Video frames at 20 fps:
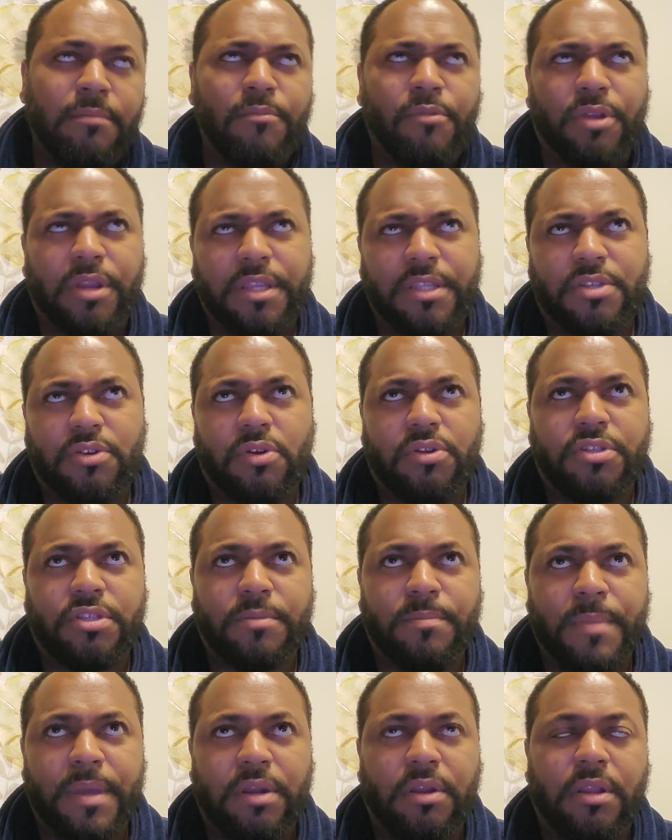Really towards
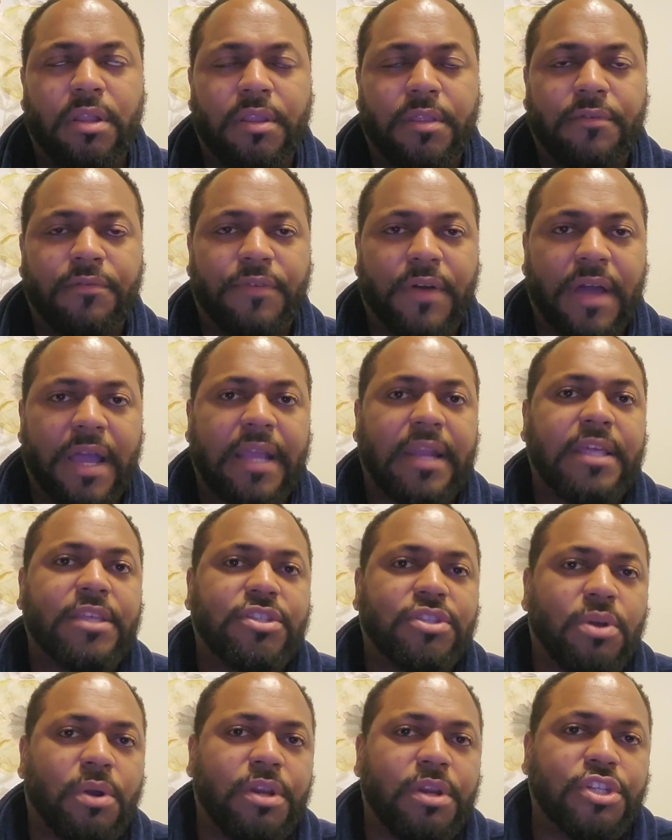the middle of the fight, he
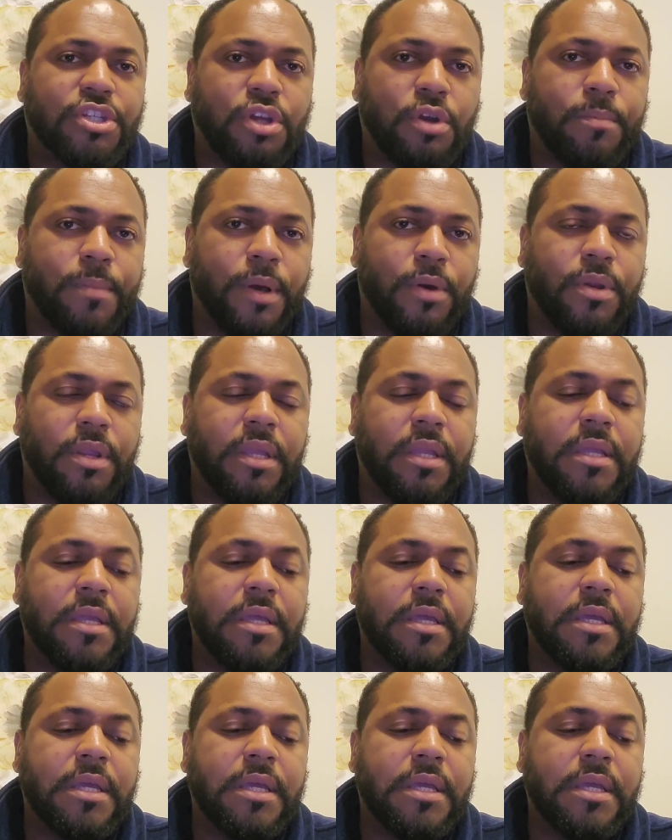started showboating,